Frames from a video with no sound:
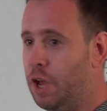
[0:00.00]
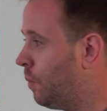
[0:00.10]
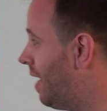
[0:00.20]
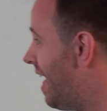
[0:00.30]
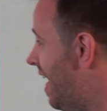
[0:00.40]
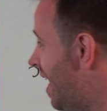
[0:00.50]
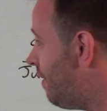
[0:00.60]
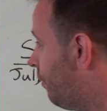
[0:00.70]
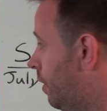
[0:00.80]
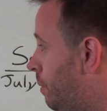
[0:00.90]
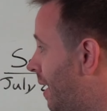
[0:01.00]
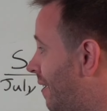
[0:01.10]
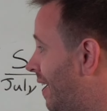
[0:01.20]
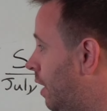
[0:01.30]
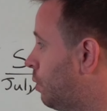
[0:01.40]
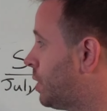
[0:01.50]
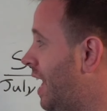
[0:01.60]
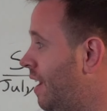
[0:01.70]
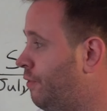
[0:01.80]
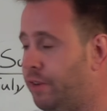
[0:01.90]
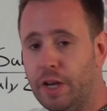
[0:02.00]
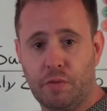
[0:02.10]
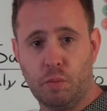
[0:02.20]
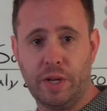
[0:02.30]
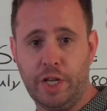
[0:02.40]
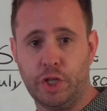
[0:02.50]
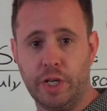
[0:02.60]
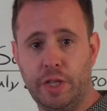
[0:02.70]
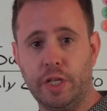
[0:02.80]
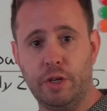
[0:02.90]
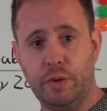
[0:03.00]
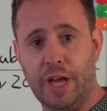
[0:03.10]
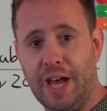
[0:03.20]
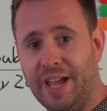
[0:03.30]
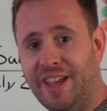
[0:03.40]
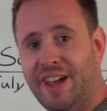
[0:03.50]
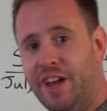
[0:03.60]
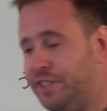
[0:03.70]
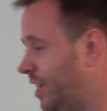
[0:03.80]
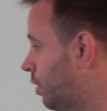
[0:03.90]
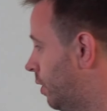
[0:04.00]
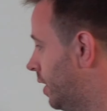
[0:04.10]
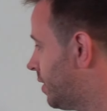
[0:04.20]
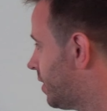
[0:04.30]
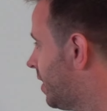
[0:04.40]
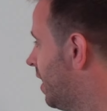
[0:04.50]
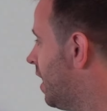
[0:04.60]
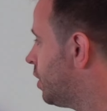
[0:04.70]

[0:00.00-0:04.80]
where everywhere else, every other region in the UK has increased.